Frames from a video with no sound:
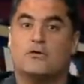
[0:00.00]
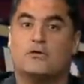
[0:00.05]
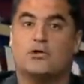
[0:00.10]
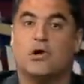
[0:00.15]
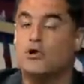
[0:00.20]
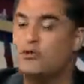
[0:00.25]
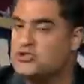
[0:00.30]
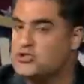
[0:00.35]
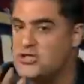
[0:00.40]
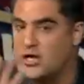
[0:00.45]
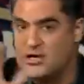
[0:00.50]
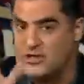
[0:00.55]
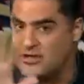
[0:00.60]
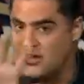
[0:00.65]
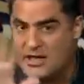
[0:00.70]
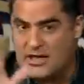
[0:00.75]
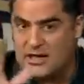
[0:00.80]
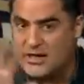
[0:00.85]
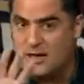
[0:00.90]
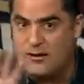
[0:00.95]
Don't start
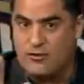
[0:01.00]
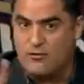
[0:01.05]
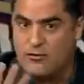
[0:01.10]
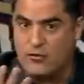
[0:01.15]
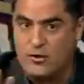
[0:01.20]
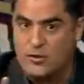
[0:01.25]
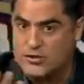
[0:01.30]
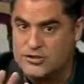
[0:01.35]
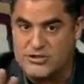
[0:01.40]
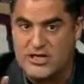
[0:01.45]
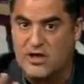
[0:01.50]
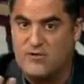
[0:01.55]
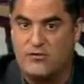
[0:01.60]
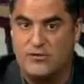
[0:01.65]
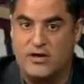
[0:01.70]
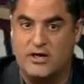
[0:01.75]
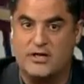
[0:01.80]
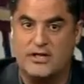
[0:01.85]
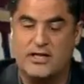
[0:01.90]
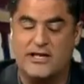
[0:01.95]
thinking it for yourself
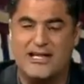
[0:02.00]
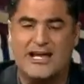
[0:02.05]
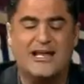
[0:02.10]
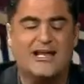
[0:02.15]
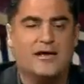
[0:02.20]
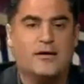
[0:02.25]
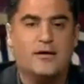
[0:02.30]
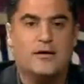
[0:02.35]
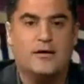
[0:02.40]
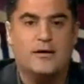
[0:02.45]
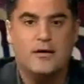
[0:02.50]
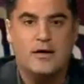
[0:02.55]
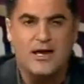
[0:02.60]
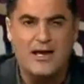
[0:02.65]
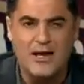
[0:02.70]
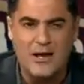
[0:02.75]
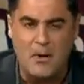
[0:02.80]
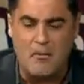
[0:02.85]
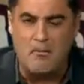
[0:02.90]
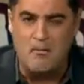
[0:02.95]
or anything like that.
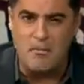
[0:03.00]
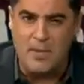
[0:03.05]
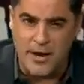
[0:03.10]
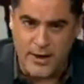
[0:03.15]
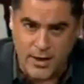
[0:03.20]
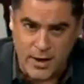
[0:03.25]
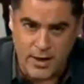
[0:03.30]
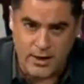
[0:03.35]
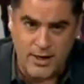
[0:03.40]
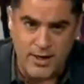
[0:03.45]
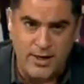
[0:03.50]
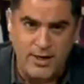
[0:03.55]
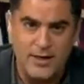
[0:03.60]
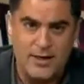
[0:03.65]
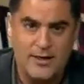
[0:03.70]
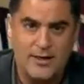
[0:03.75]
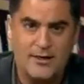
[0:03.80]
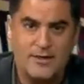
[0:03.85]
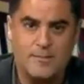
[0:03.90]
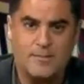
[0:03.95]
In
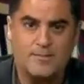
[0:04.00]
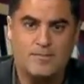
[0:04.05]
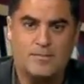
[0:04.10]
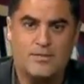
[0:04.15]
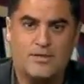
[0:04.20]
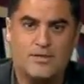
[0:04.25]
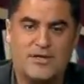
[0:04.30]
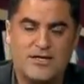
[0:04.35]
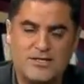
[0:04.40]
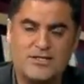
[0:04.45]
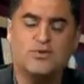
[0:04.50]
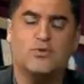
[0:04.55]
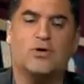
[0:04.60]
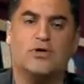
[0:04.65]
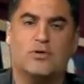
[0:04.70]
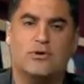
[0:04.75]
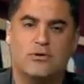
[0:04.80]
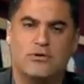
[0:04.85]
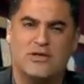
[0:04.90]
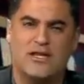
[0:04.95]
America, this is what
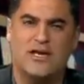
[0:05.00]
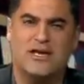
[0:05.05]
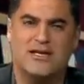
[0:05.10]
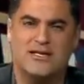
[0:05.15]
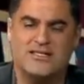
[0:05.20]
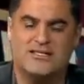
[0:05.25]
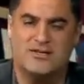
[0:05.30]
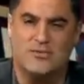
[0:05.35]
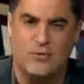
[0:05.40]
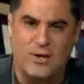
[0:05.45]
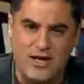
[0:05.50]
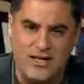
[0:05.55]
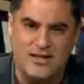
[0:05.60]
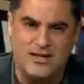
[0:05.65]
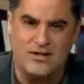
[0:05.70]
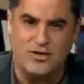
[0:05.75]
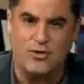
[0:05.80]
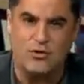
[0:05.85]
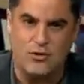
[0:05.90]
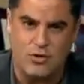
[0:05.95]
you think is the right
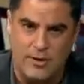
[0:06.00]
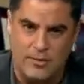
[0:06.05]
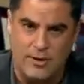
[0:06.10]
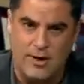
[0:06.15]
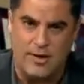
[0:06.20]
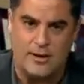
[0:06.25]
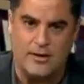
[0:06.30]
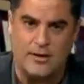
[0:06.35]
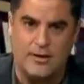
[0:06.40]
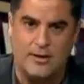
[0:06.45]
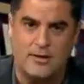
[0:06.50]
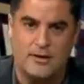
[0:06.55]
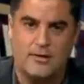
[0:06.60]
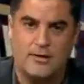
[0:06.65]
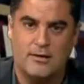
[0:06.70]
thing to do in America.